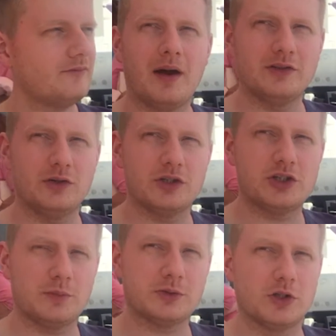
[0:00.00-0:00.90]
apparently all the
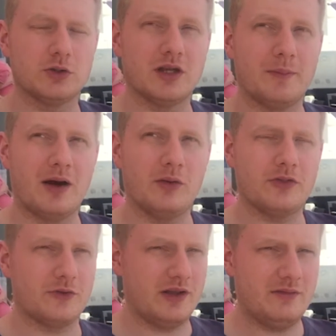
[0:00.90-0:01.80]
shops close at about
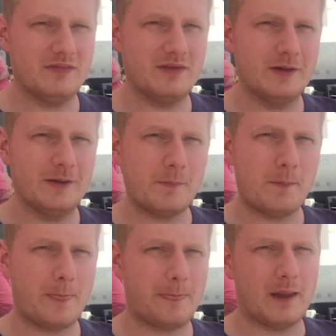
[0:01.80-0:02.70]
3,
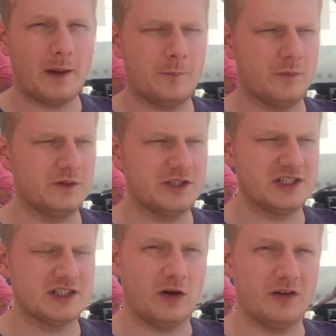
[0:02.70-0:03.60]

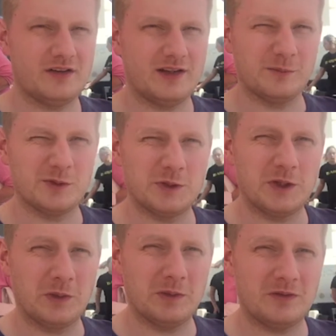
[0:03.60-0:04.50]
which is odd, like
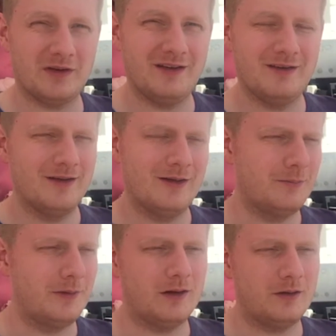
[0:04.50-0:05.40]
between 2 and 3.
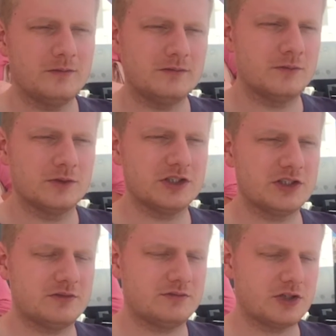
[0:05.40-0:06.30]
But we'll
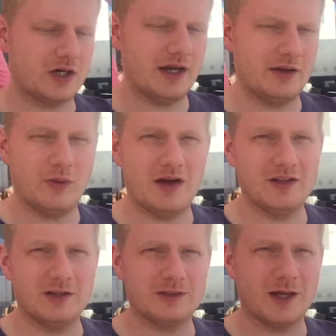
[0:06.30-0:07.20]
just try and
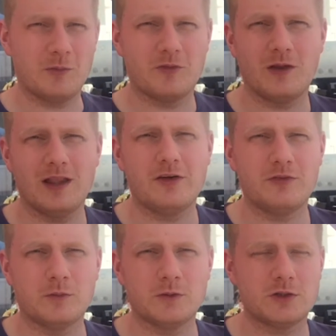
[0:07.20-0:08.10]
whatever little time we've got left,
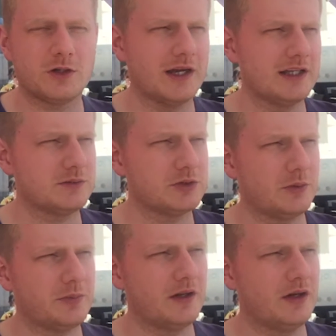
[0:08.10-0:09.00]
we'll just try and get some
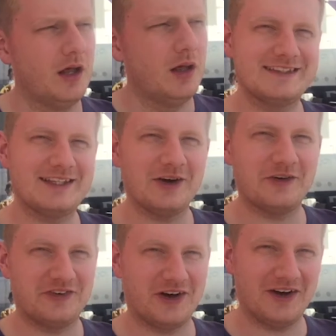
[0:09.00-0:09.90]
shopping in. So
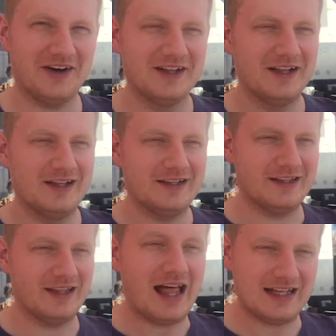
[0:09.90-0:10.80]
far,
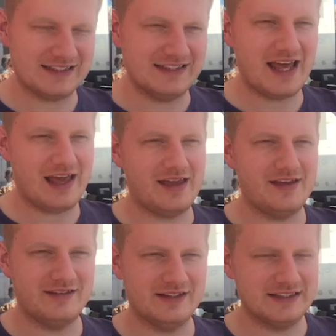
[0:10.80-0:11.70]
the last day
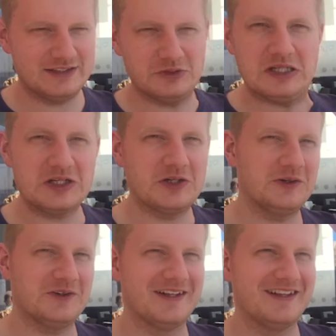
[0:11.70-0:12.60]
is really
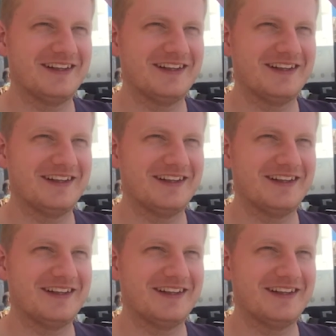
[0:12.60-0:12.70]
cool.